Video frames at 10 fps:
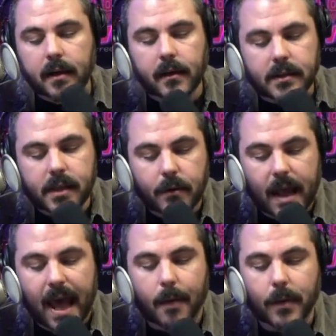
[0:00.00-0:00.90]
Let's see what
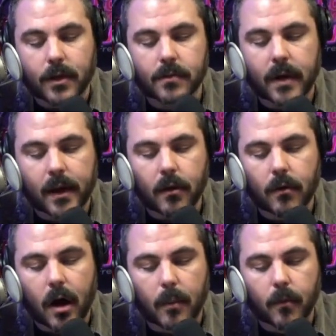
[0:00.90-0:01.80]
happens when I
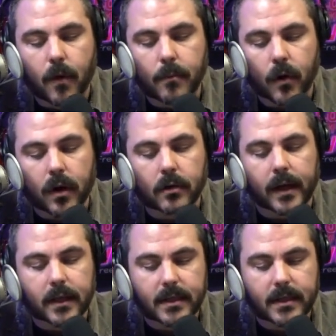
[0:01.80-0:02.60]
go up one more click.